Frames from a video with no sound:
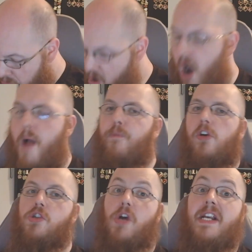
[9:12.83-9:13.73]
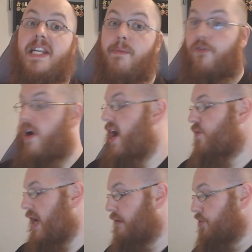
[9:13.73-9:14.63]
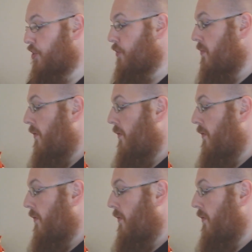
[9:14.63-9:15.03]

All right, we're going to try deep fried round 2.